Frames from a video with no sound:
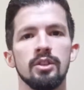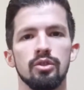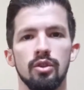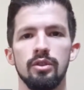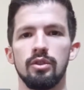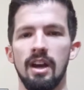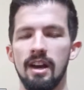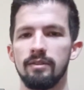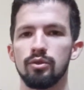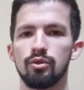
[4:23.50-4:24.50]
So you
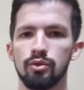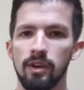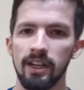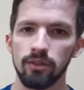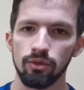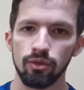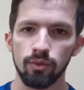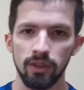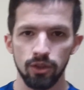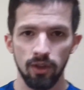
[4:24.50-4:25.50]
have to try to
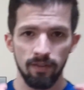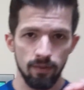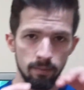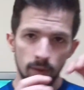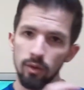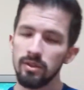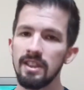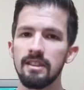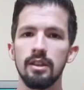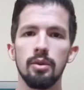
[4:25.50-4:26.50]
switch off from those
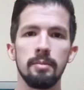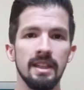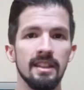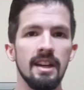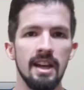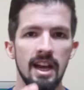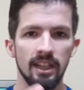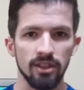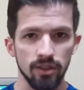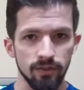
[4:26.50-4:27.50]
things a little bit
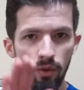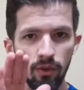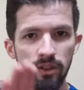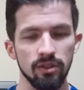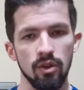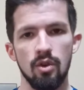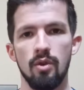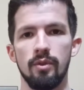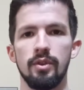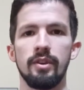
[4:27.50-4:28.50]
and just focus
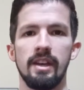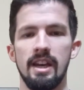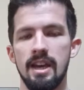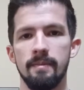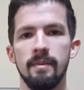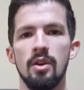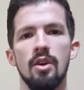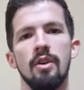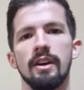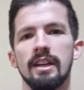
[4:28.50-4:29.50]
on your game.
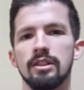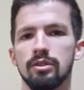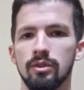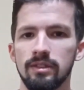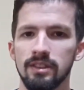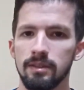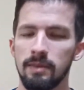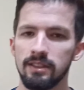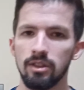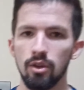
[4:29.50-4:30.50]
Okay, so it doesn't
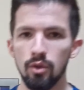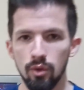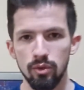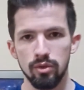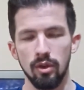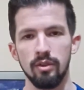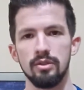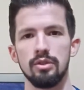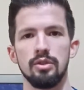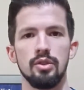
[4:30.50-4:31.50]
matter who's
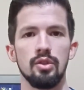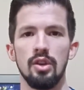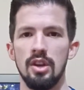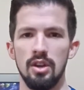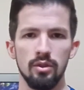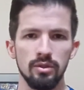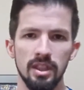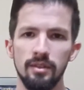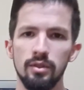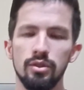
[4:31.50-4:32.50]
talking to you, who's
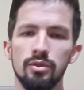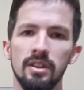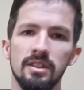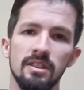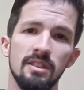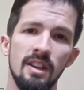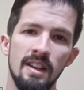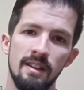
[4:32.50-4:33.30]
giving instructions.